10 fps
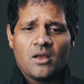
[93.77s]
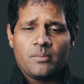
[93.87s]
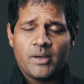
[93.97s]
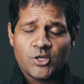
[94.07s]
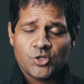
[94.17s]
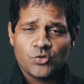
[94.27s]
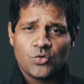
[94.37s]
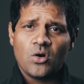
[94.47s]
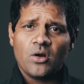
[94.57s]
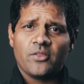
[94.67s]
Make
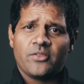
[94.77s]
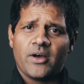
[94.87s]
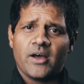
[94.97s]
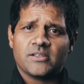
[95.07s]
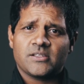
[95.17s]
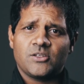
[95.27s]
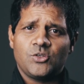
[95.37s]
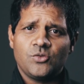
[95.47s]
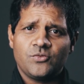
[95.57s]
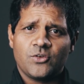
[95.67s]
sure that
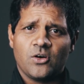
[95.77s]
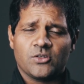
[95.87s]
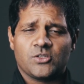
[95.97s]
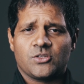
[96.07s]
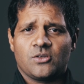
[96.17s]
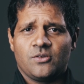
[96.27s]
you've got